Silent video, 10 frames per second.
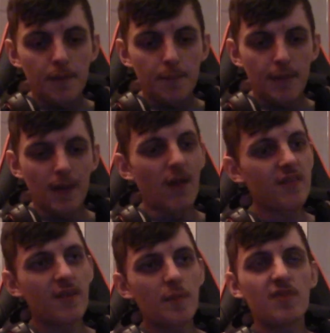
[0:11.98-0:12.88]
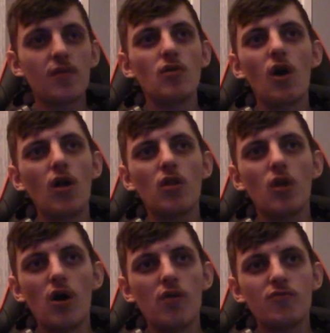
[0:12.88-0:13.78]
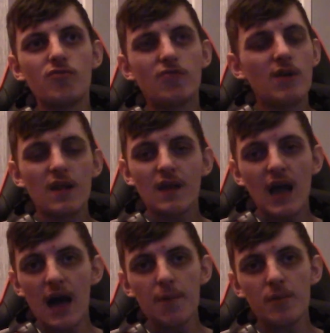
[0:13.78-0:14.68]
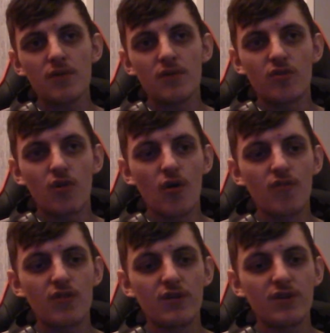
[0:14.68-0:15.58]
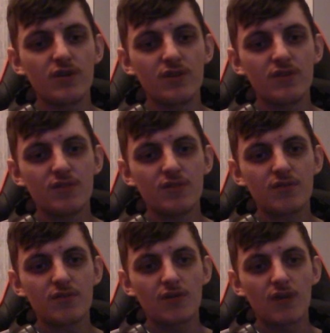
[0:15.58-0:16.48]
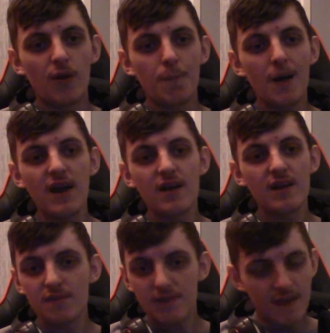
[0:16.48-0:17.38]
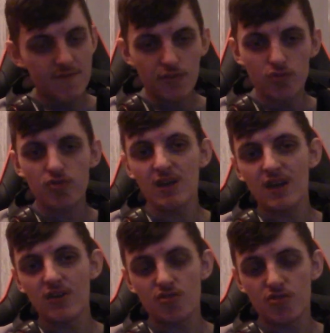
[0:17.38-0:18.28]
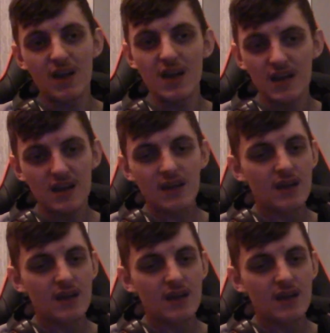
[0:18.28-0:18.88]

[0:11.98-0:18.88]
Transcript: yeah, last episode, not a lot really happened other than, you know, Maya infiltrated a train,